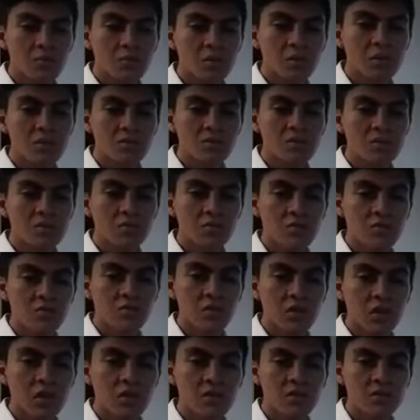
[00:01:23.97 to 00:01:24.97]
beams
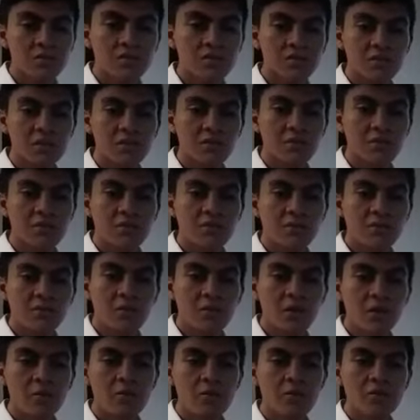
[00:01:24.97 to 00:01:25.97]
containing steel
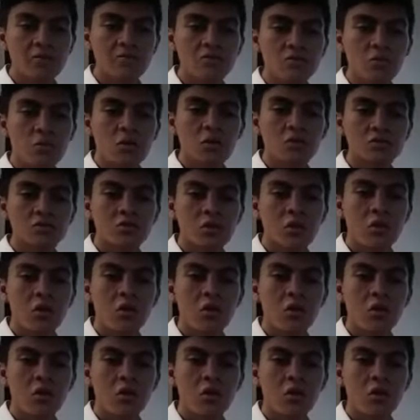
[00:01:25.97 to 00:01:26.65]
fibers was